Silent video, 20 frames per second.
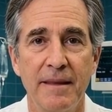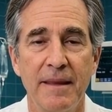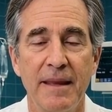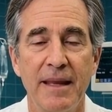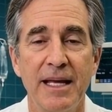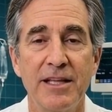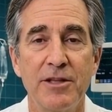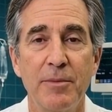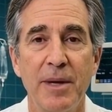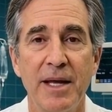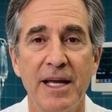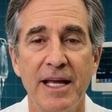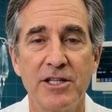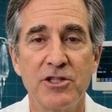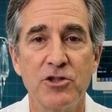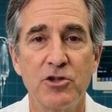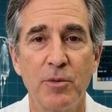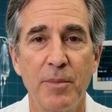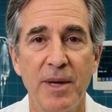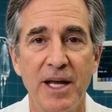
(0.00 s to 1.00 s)
It's been
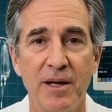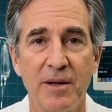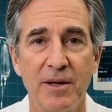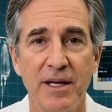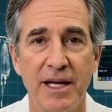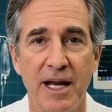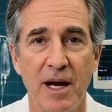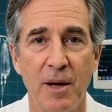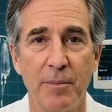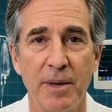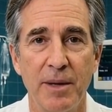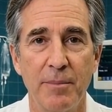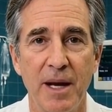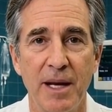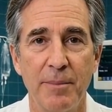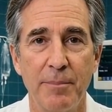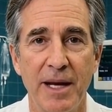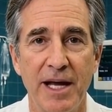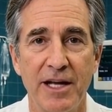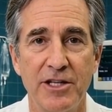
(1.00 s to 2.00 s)
instrumental in helping my
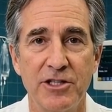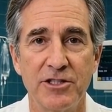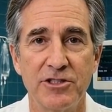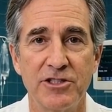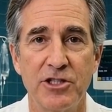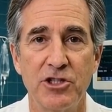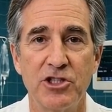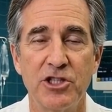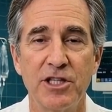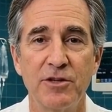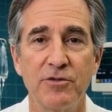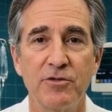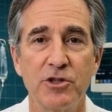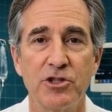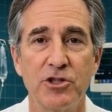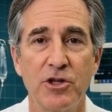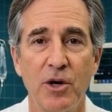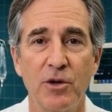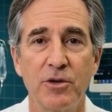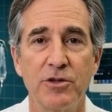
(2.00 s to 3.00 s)
patients achieve
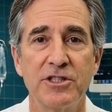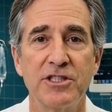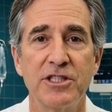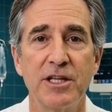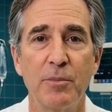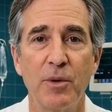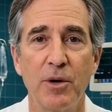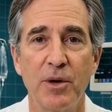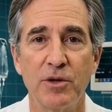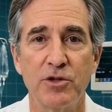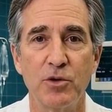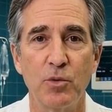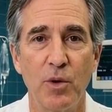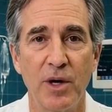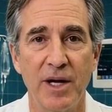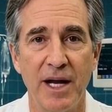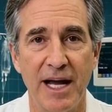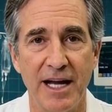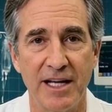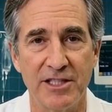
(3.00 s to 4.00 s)
results similar to
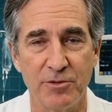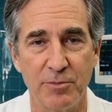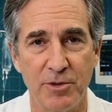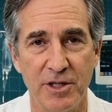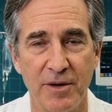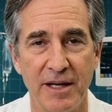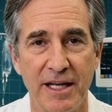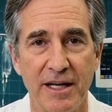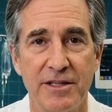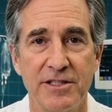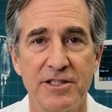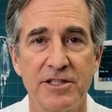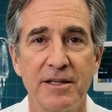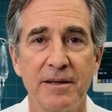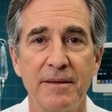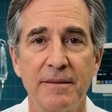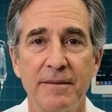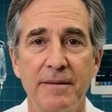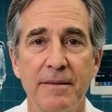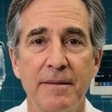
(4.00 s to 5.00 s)
what I experienced.
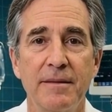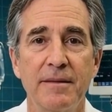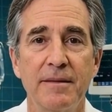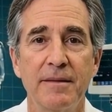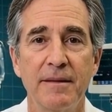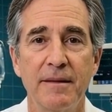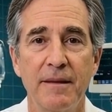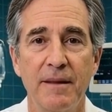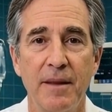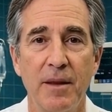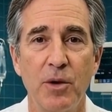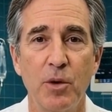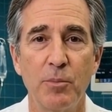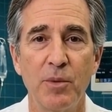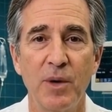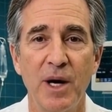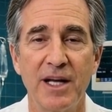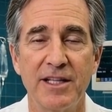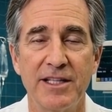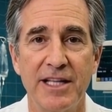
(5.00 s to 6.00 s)
Your
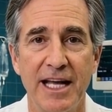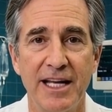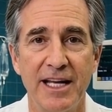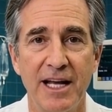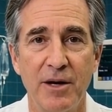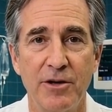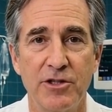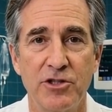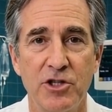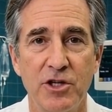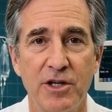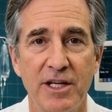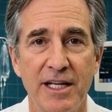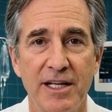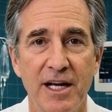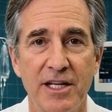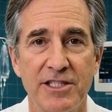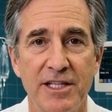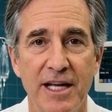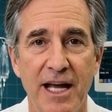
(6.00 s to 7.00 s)
prostate health journey
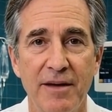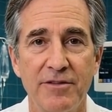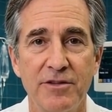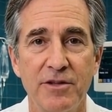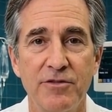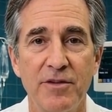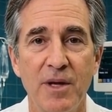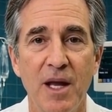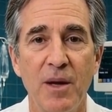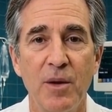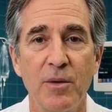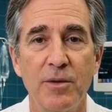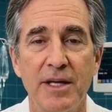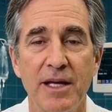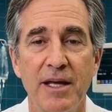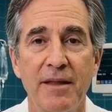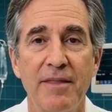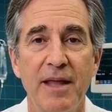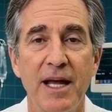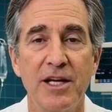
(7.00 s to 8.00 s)
doesn't have to follow the
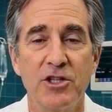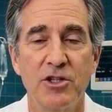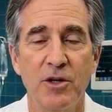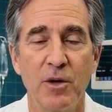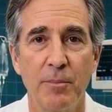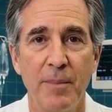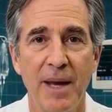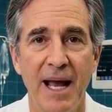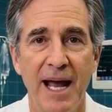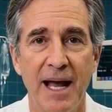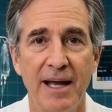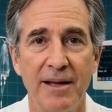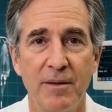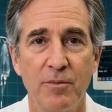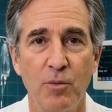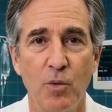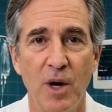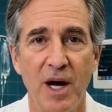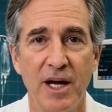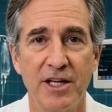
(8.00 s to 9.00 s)
conventional path of
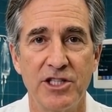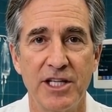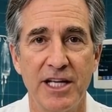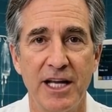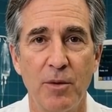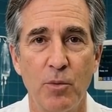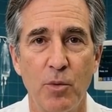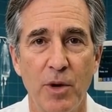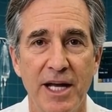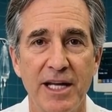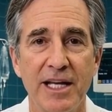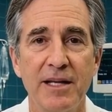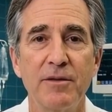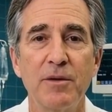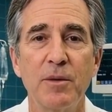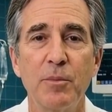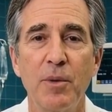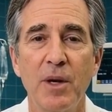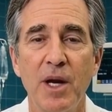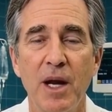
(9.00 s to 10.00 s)
watching and waiting
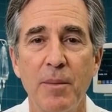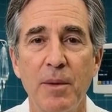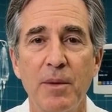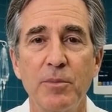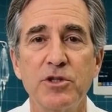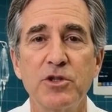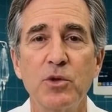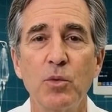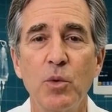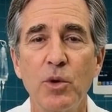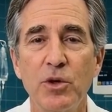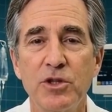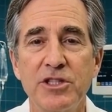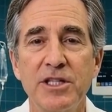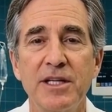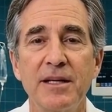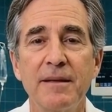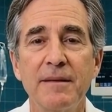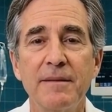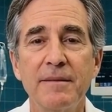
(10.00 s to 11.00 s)
for problems to
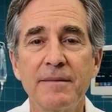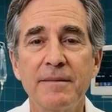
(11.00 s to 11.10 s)
worsen.